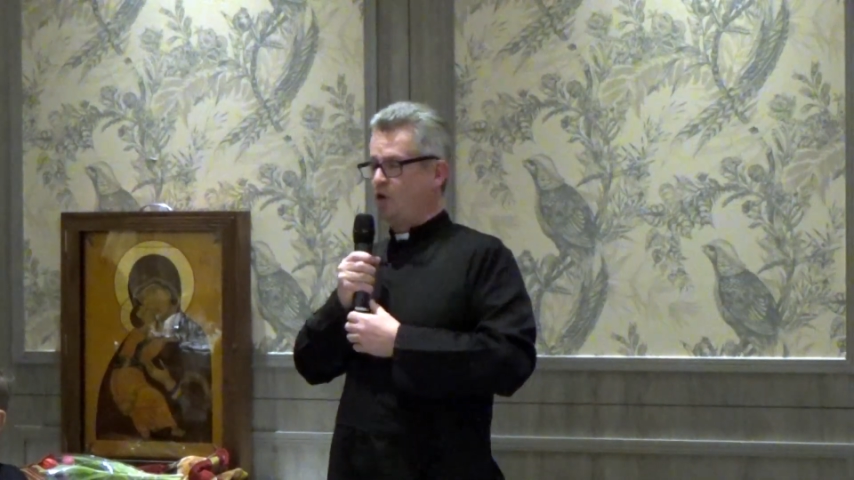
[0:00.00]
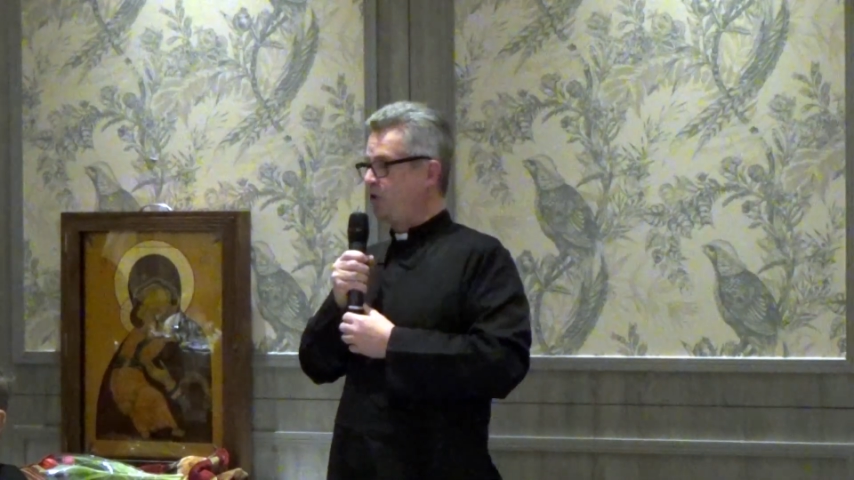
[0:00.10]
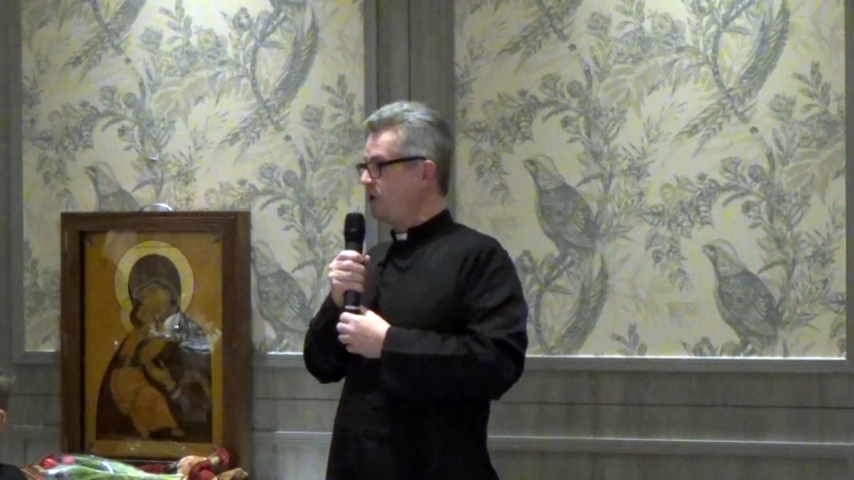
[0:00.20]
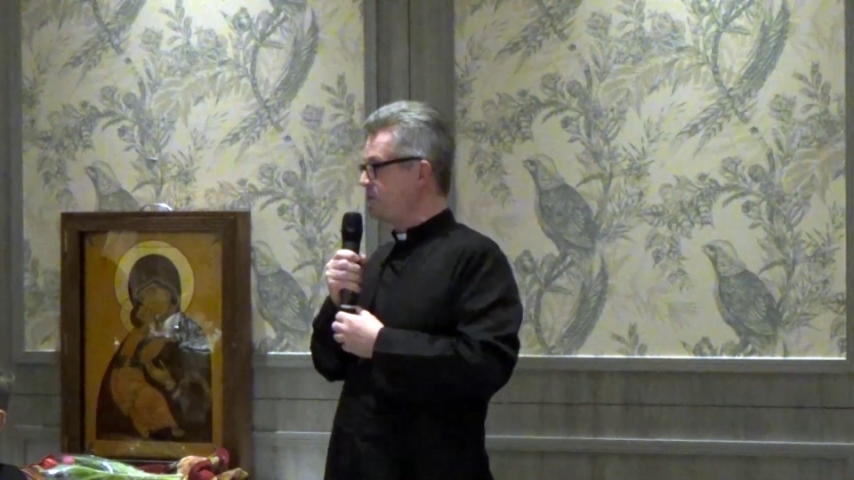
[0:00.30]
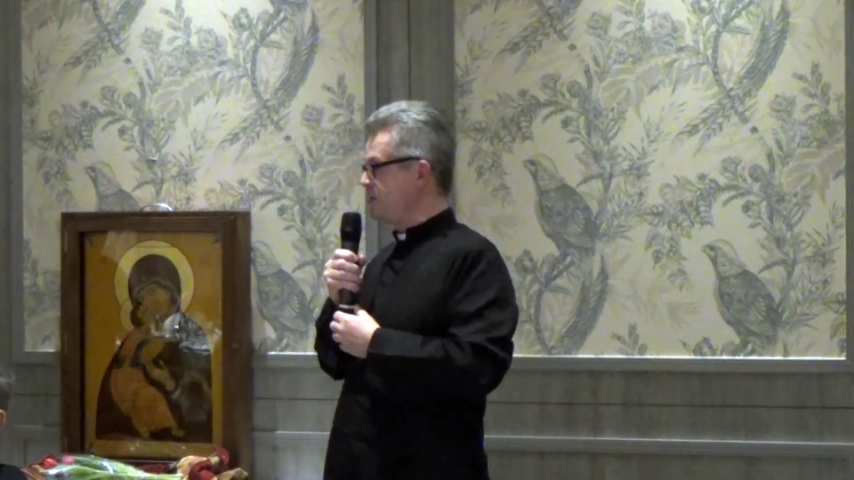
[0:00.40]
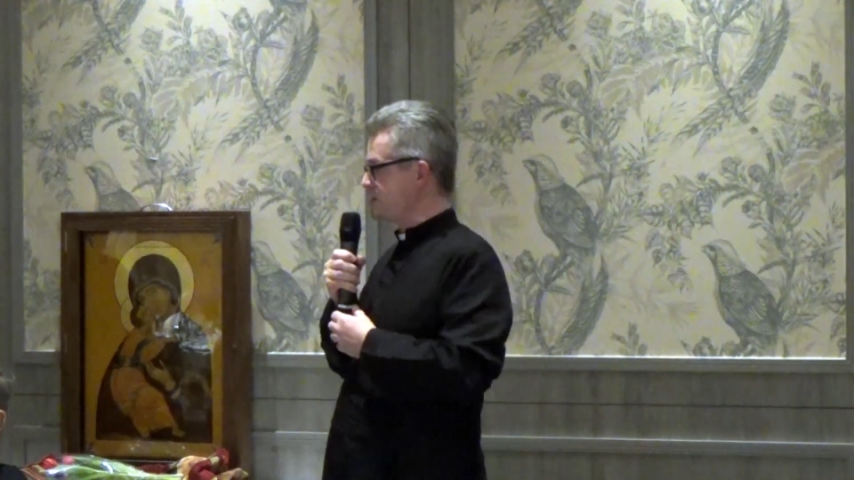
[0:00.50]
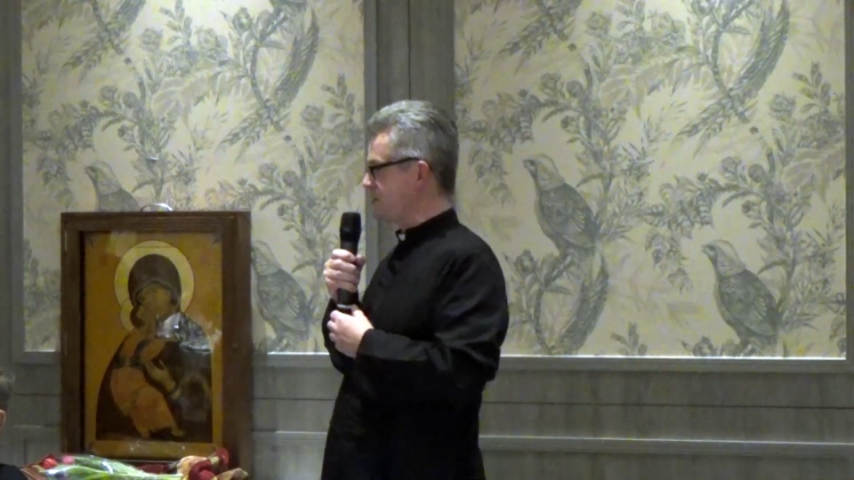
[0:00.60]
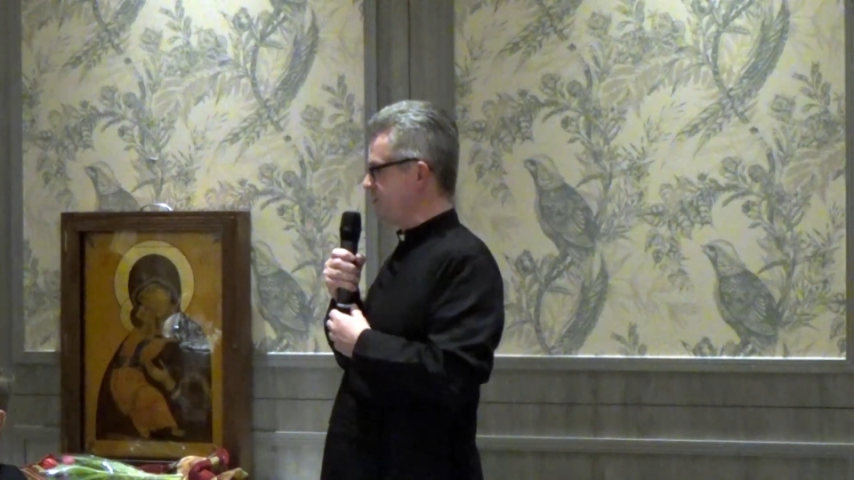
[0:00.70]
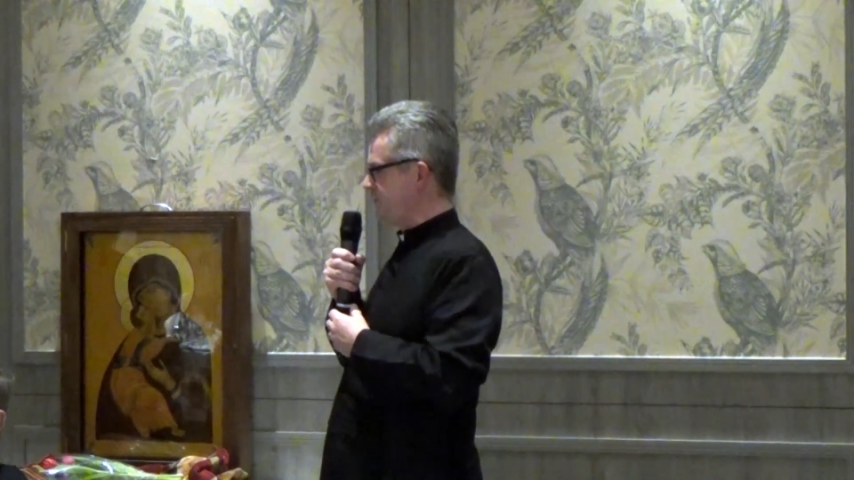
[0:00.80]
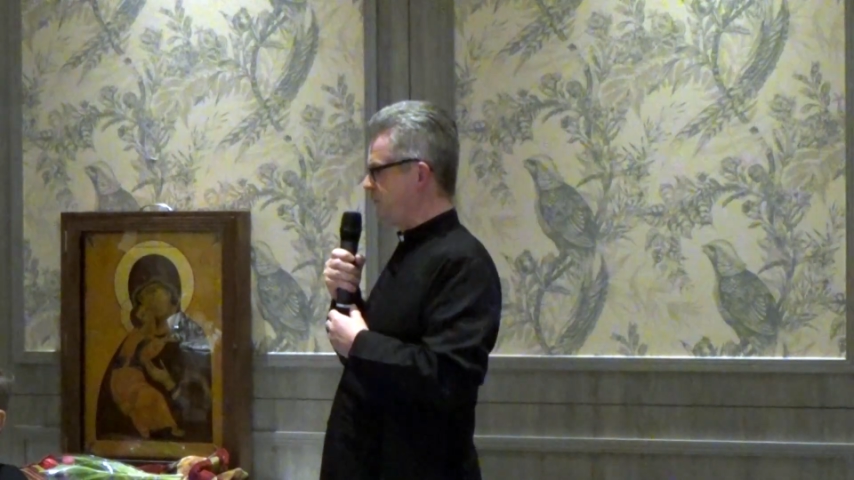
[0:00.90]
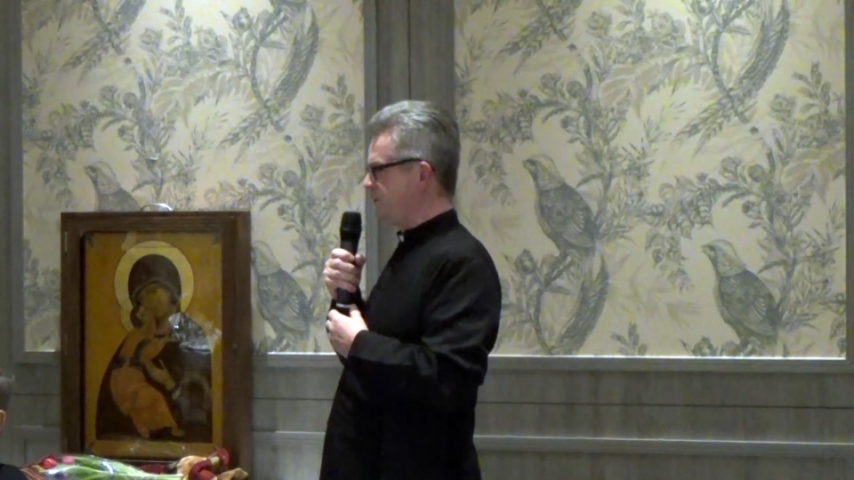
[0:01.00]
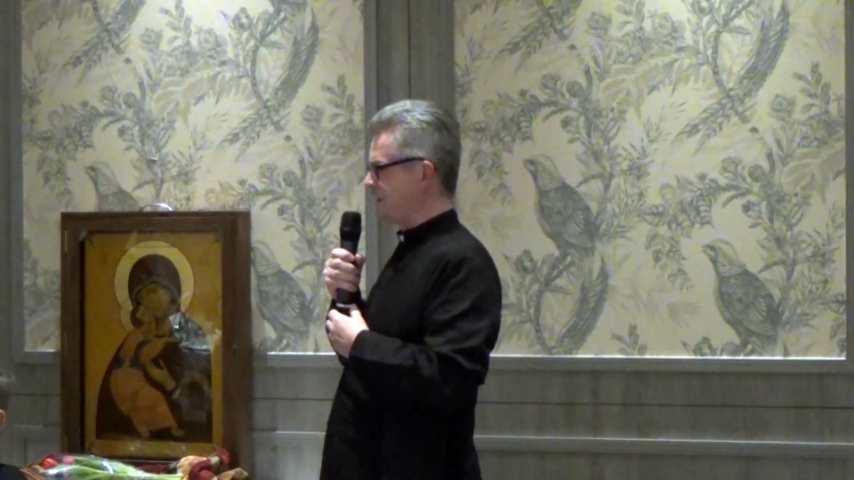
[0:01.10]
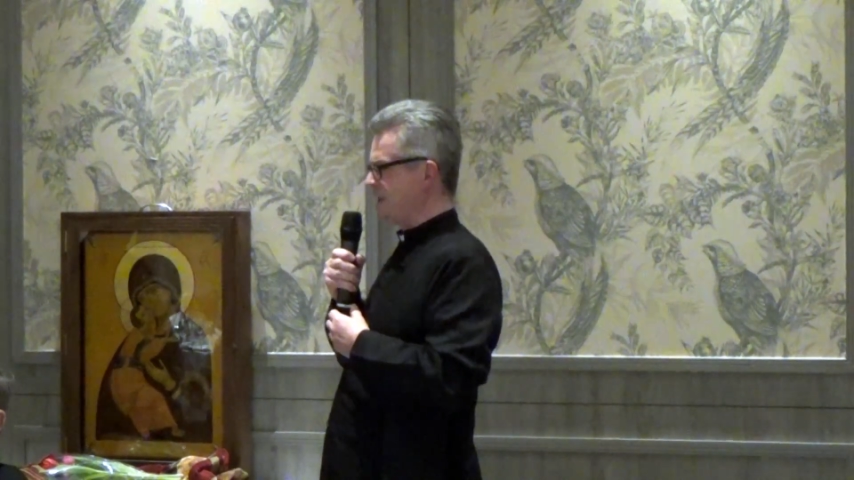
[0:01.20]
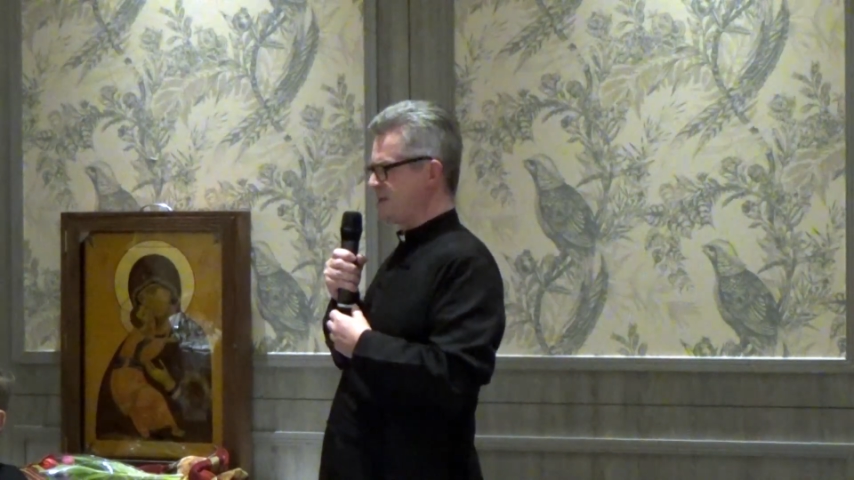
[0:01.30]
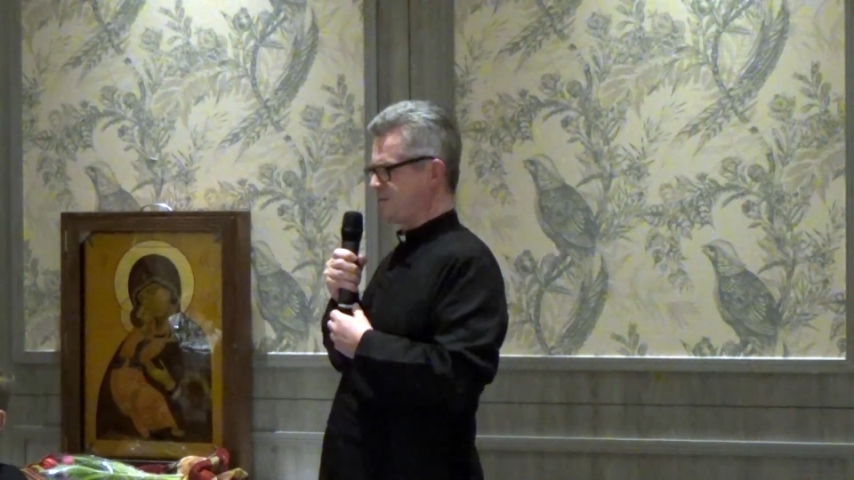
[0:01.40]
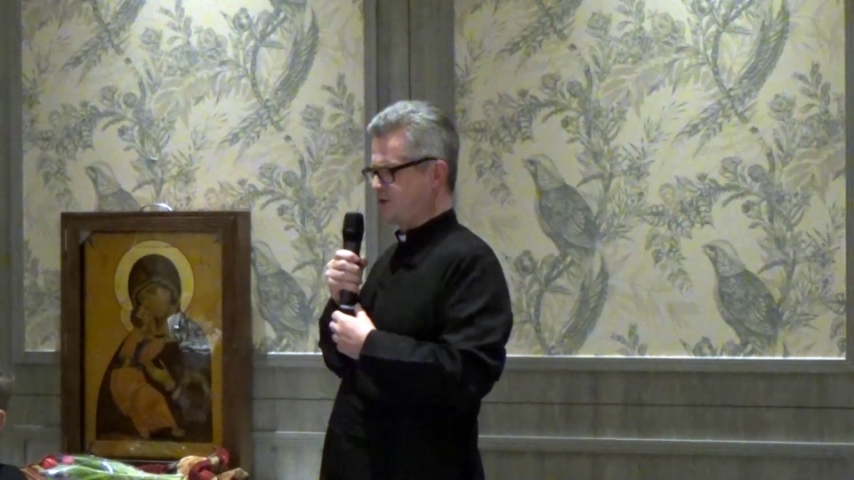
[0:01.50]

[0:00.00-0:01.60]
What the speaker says: almost 4 years,